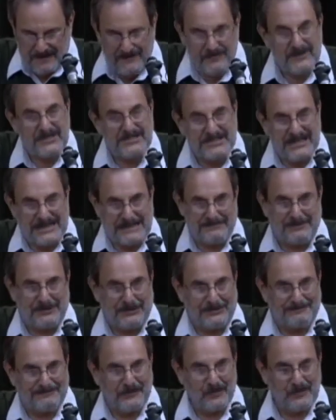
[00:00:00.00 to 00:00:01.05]
For
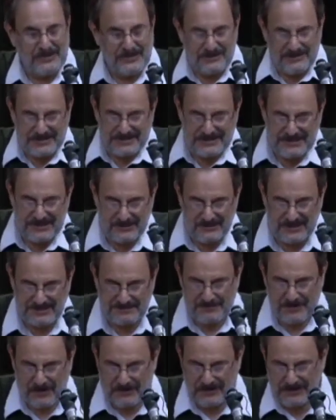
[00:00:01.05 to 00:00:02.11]
example, when Lucille
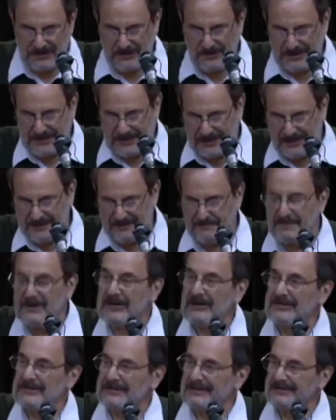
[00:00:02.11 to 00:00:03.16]
was Poet Laureate of
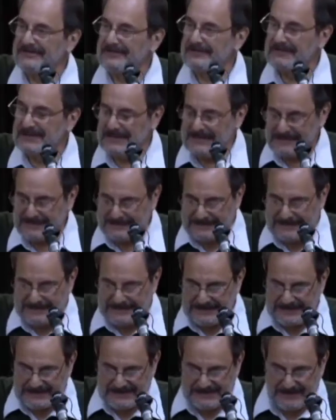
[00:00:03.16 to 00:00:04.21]
Maryland from
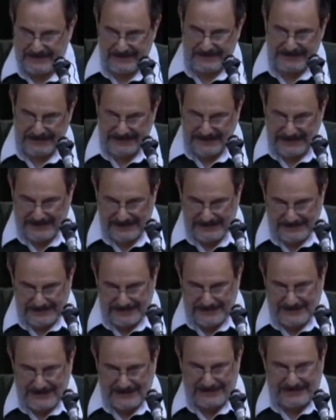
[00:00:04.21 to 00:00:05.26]
1979
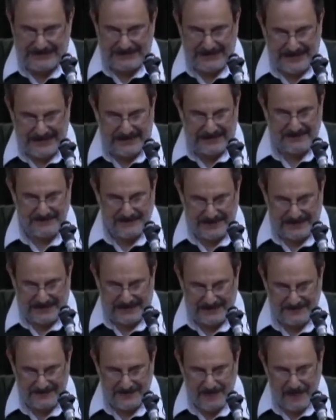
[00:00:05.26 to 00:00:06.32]
to
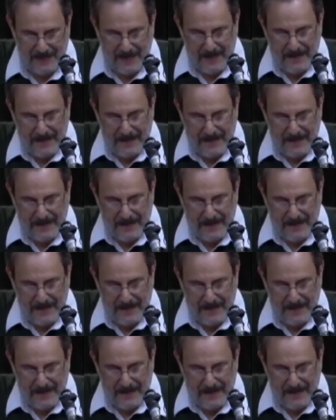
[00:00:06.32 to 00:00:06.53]
1985,